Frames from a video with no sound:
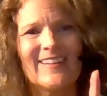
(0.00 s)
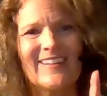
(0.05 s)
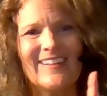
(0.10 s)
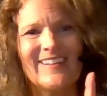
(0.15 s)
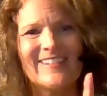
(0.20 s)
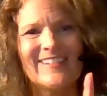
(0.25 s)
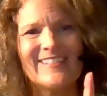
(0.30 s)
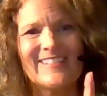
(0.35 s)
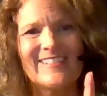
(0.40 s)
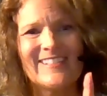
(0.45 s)

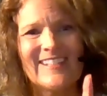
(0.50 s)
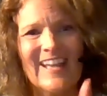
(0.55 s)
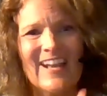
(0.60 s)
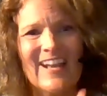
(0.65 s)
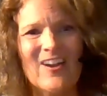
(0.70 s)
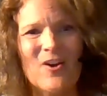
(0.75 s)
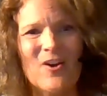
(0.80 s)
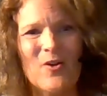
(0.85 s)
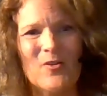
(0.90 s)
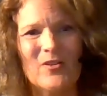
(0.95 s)
is
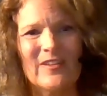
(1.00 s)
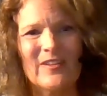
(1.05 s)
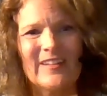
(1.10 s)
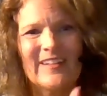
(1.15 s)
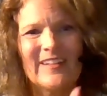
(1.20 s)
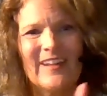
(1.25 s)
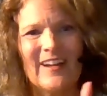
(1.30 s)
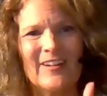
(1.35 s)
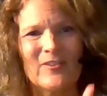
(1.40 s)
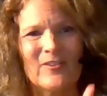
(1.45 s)
now
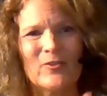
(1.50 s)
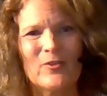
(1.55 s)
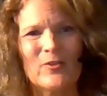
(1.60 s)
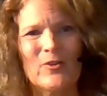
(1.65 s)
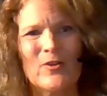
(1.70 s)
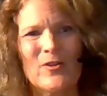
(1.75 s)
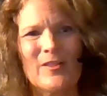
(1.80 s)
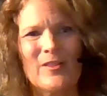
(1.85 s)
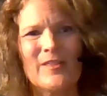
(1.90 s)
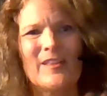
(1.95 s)
on
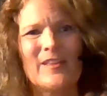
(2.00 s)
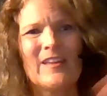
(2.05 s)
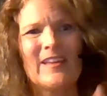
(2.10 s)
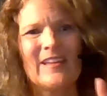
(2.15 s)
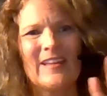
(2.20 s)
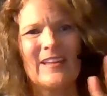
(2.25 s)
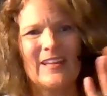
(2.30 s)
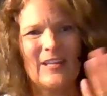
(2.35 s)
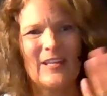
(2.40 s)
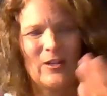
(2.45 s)
Earth,
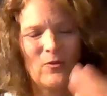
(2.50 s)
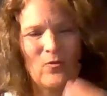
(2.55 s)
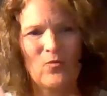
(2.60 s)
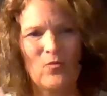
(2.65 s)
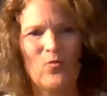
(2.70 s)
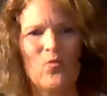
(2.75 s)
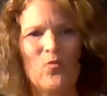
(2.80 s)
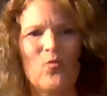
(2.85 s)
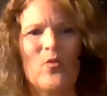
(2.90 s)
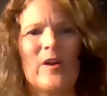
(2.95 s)

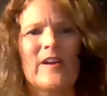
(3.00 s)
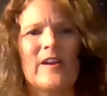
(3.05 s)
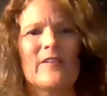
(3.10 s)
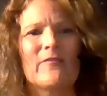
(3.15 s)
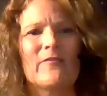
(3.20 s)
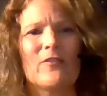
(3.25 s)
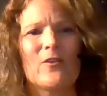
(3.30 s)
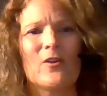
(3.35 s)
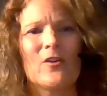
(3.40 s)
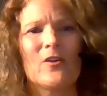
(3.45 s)
in
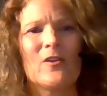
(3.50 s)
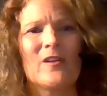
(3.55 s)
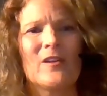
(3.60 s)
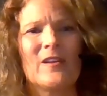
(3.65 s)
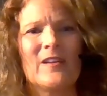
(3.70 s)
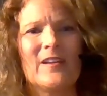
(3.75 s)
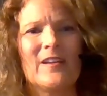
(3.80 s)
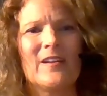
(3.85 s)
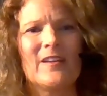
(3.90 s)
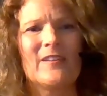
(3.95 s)
whatever
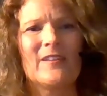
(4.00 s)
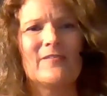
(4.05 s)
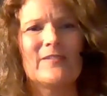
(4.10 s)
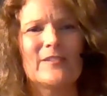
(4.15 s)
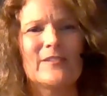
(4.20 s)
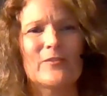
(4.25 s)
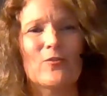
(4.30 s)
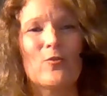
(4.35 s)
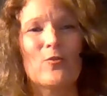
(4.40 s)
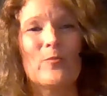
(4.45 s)

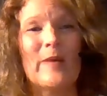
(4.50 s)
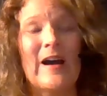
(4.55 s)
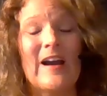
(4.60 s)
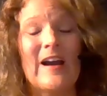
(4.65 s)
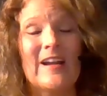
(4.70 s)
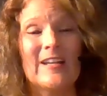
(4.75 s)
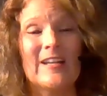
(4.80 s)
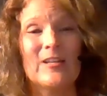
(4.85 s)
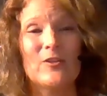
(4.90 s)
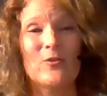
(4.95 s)
physical
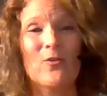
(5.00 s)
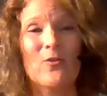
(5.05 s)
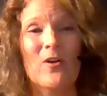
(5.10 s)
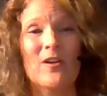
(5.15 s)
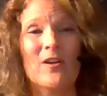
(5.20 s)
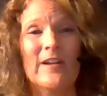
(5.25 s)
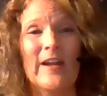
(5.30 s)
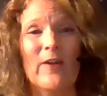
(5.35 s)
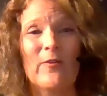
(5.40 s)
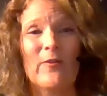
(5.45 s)
body you
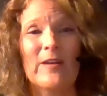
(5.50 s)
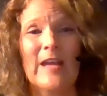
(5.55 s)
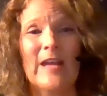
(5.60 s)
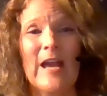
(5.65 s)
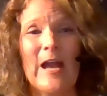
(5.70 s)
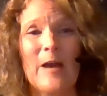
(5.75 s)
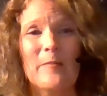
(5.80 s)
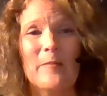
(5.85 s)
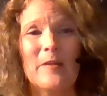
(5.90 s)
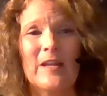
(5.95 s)
are now
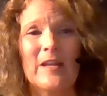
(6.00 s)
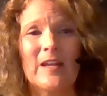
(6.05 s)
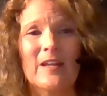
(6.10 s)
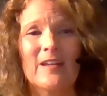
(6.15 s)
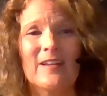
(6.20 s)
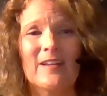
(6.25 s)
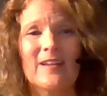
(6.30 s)
inhabiting.